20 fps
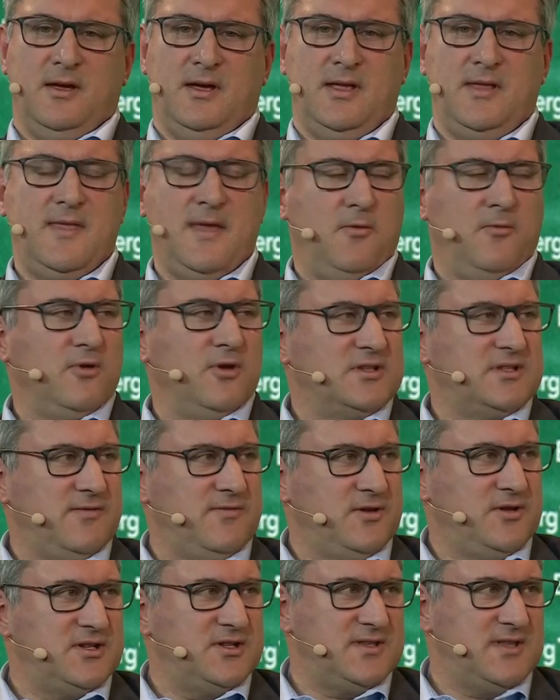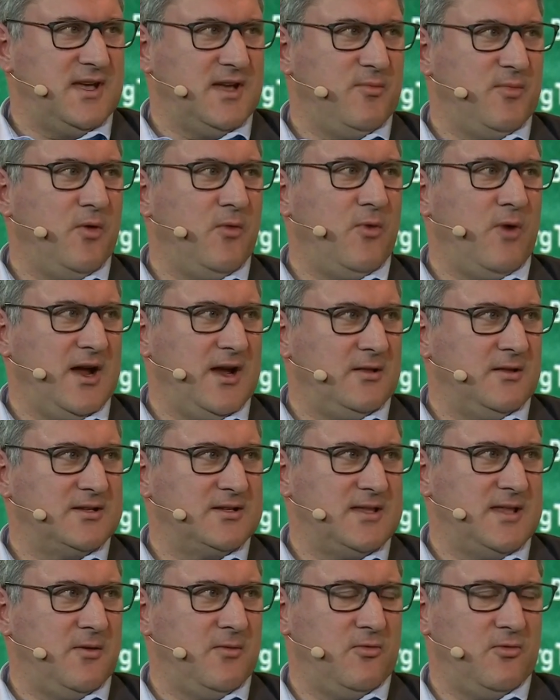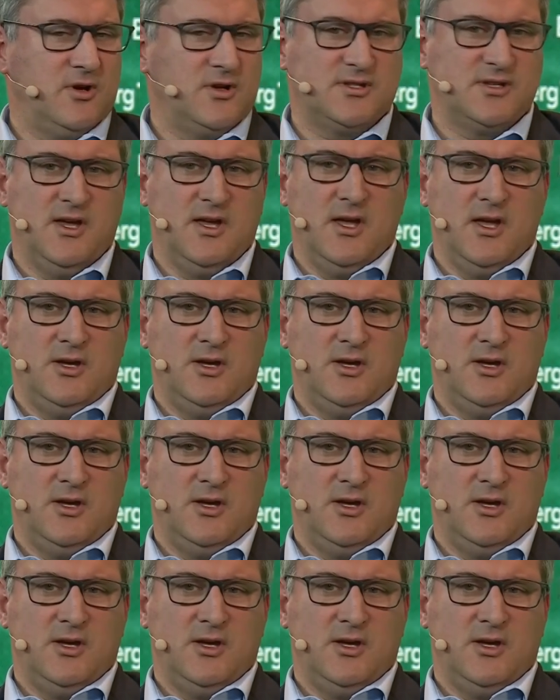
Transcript: in networks, if you just think about wireless networks,